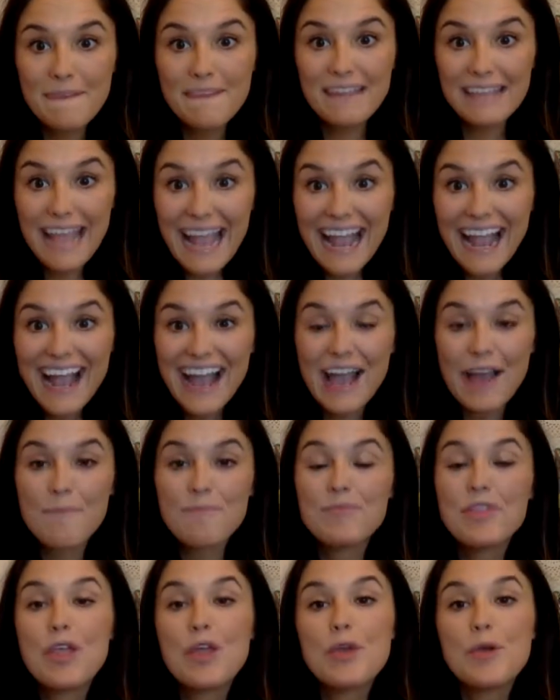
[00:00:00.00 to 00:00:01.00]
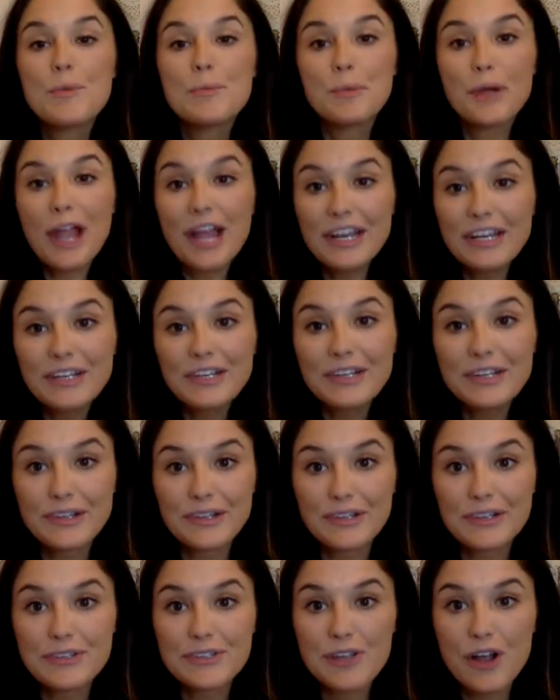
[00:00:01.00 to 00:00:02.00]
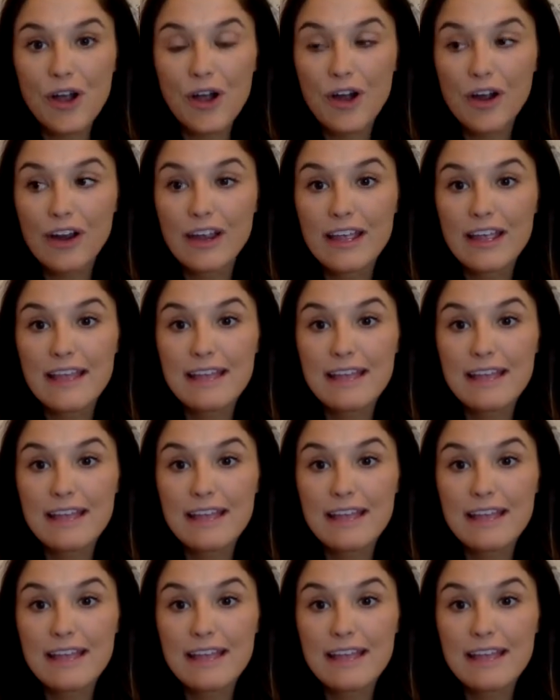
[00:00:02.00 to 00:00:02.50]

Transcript: Yeah, predators are